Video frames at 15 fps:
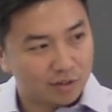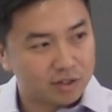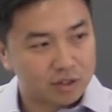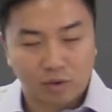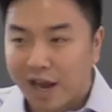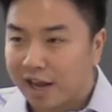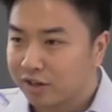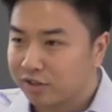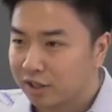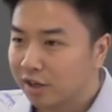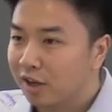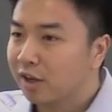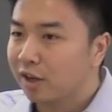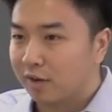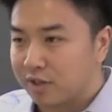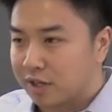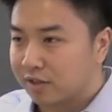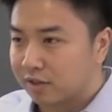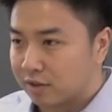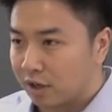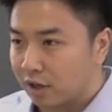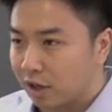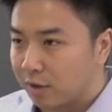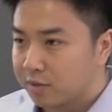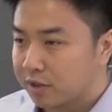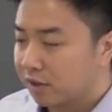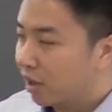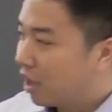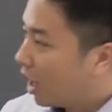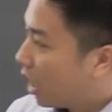of strategy of these startups.